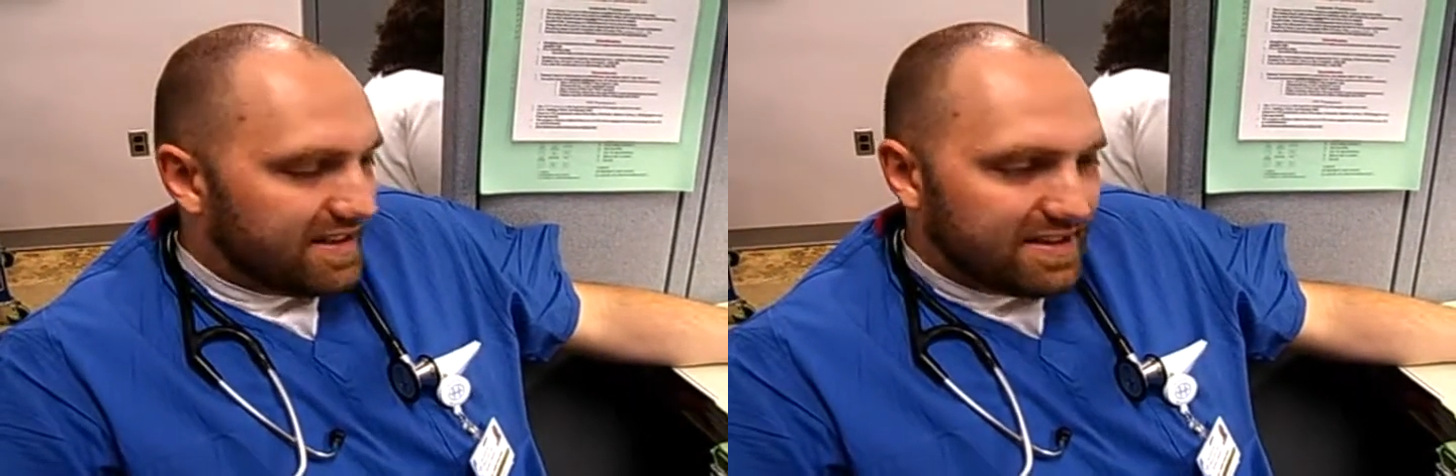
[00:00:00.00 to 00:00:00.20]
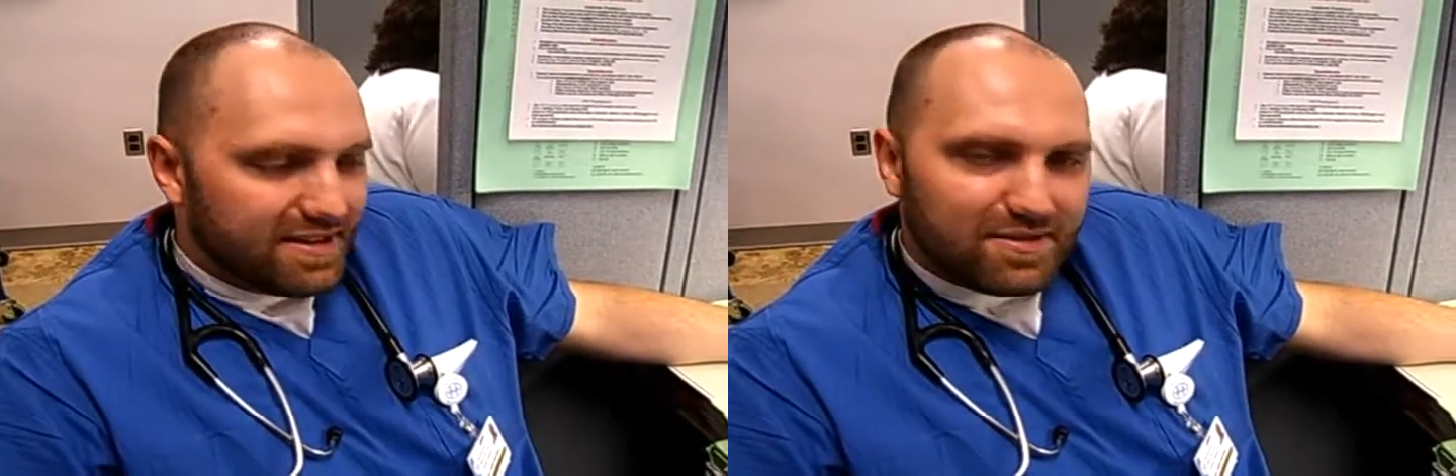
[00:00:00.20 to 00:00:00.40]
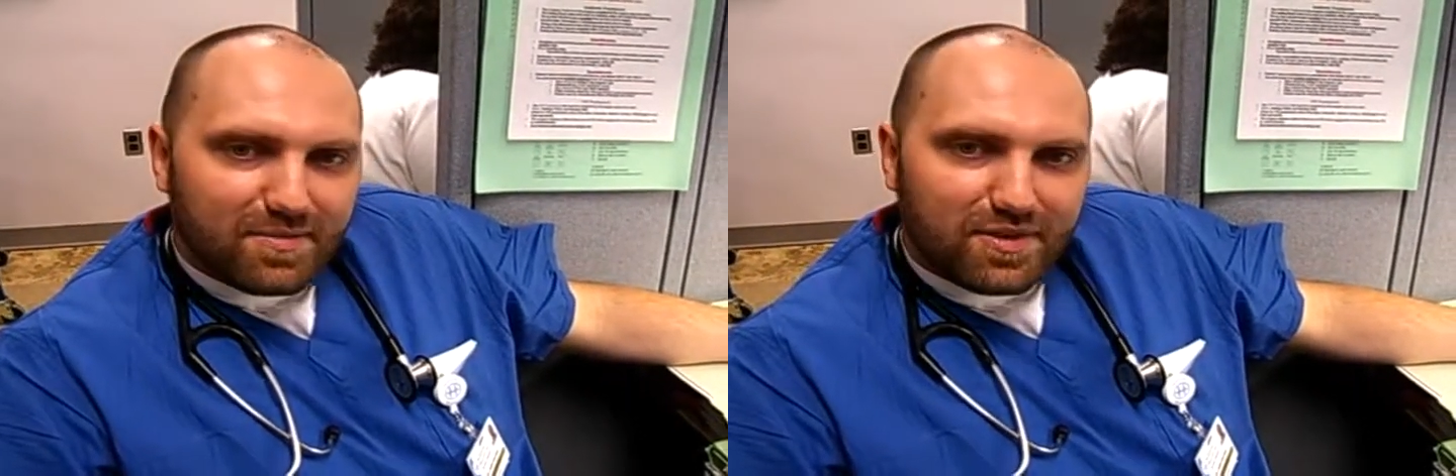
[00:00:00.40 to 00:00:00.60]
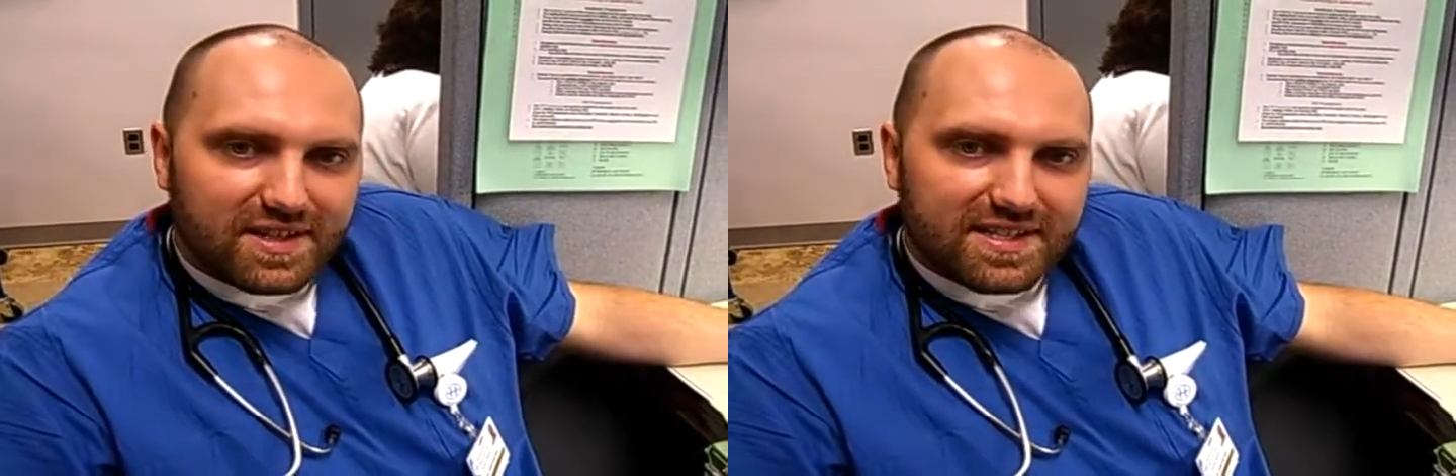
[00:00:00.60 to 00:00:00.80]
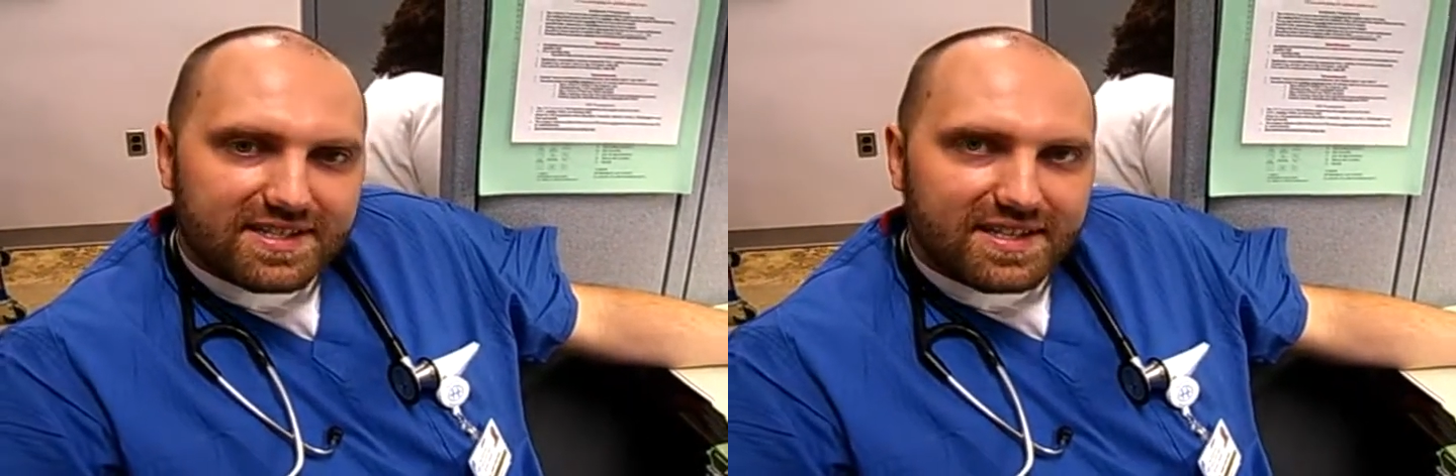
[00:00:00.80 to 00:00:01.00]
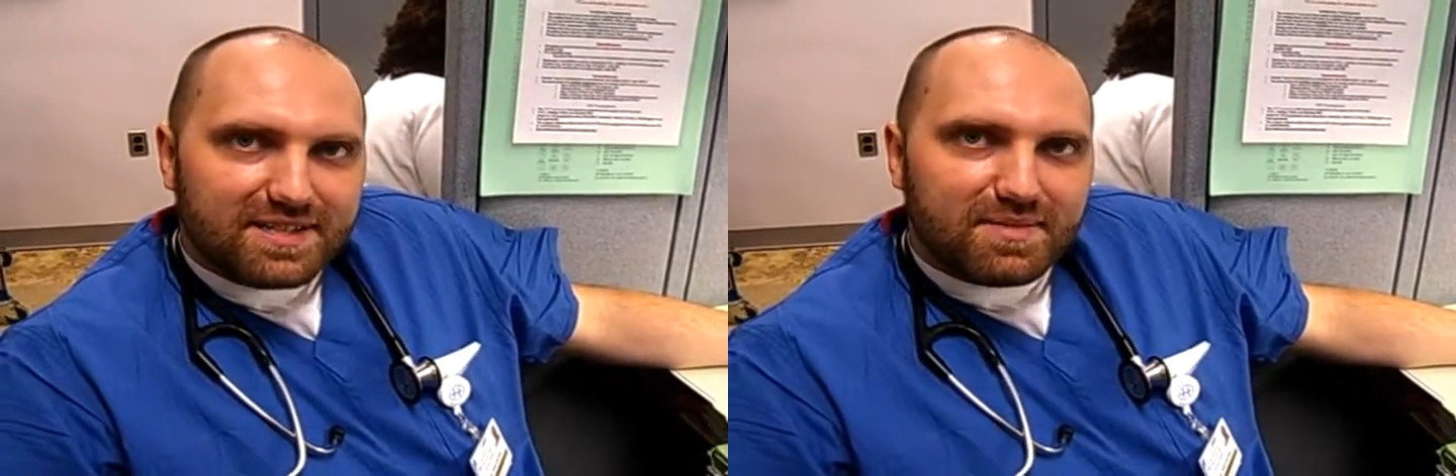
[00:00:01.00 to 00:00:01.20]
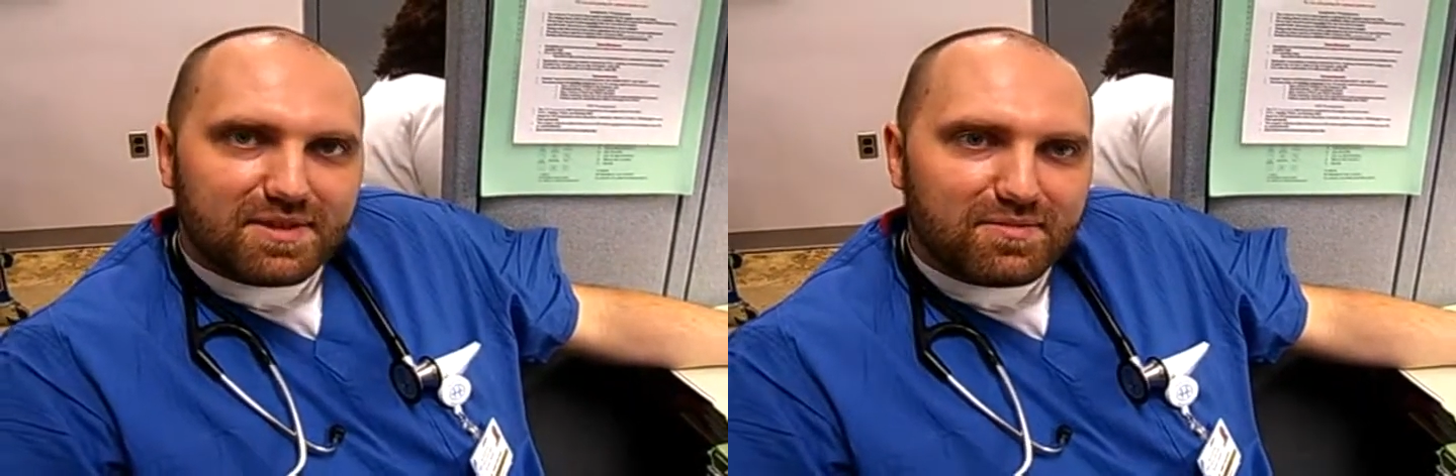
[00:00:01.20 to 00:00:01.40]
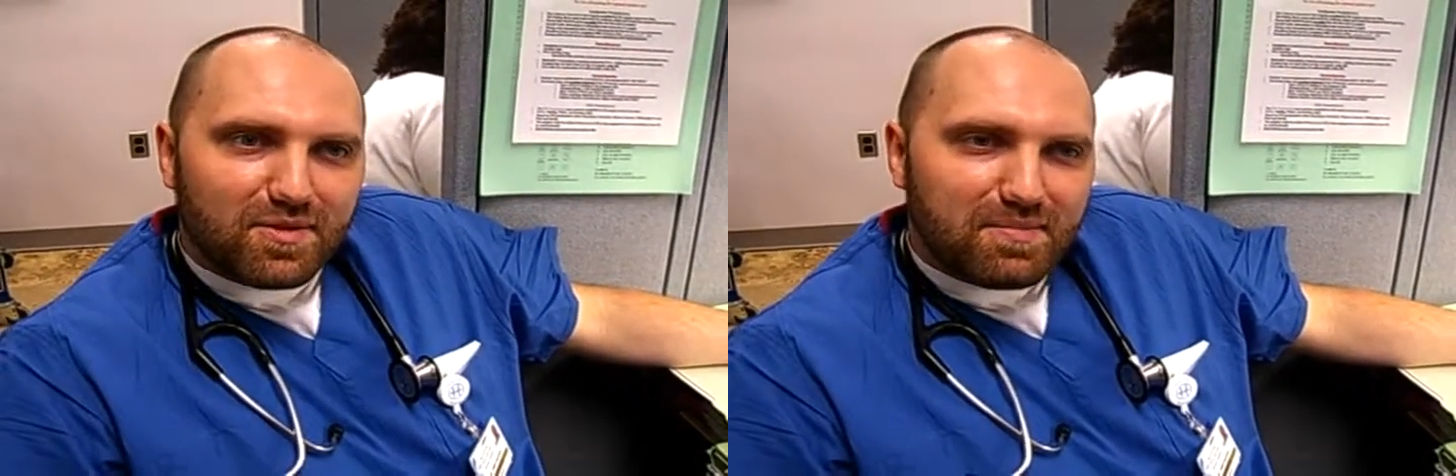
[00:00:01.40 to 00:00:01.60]
I think they're more concise, but
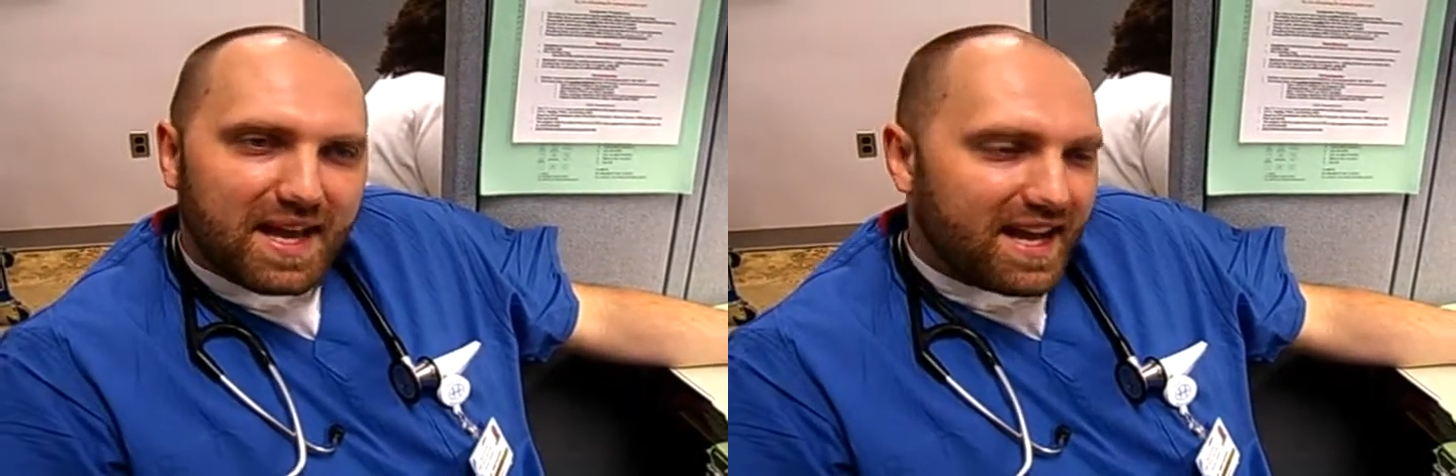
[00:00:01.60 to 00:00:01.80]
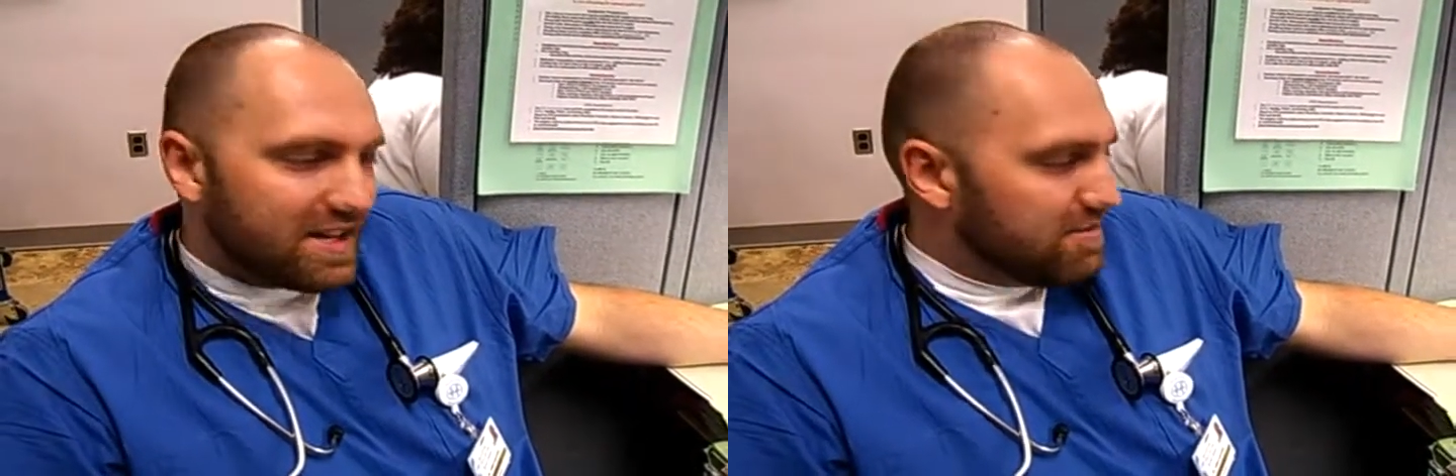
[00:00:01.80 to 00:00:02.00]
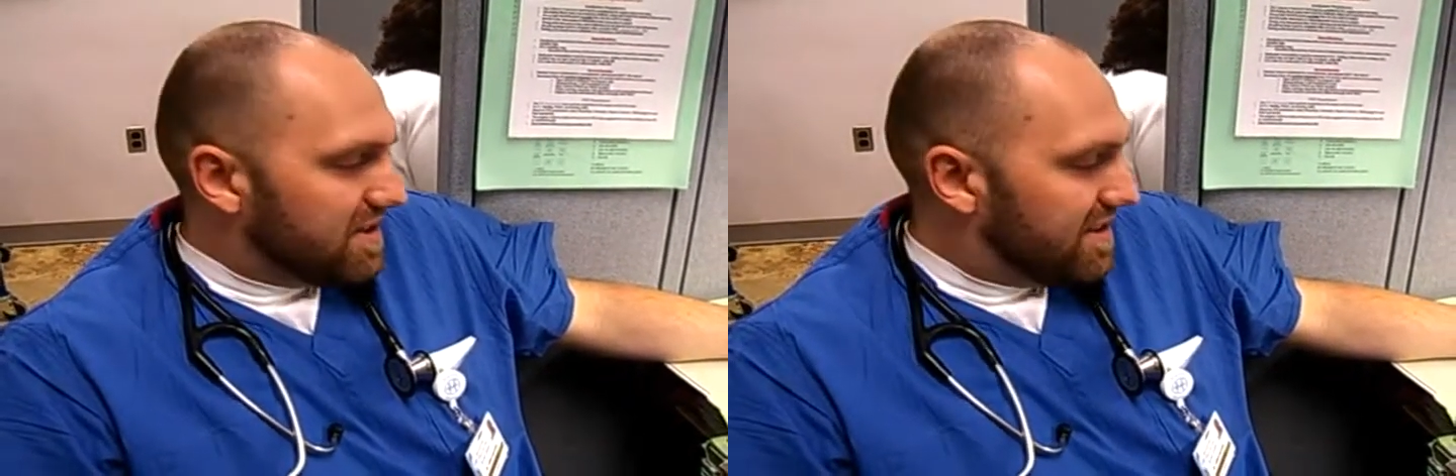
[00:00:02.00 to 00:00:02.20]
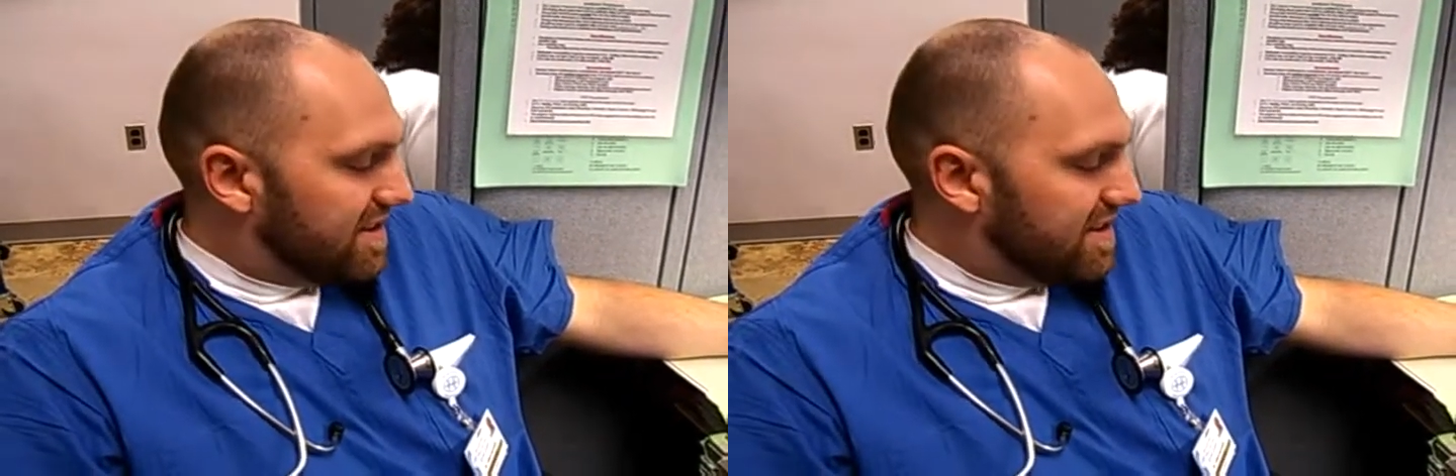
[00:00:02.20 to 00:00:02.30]
they're more packed with